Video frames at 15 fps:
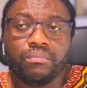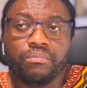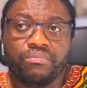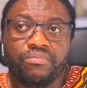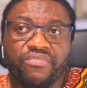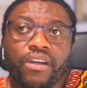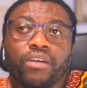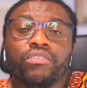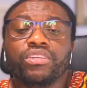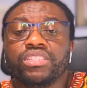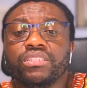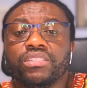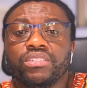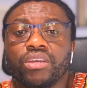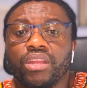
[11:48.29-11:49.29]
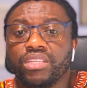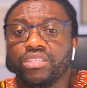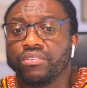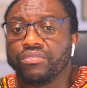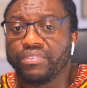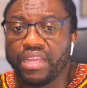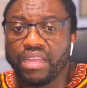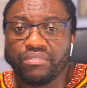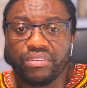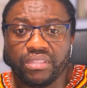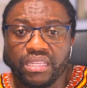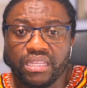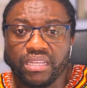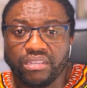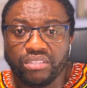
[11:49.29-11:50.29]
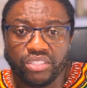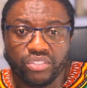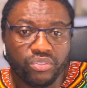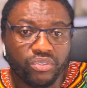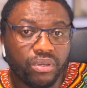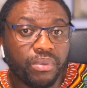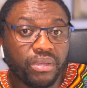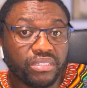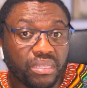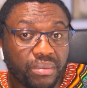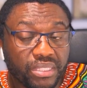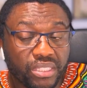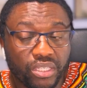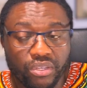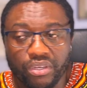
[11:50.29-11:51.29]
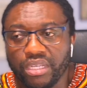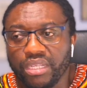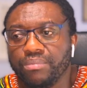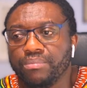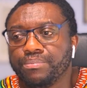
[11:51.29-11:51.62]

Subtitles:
foundational knowledge of everything there is to know about cybersecurity.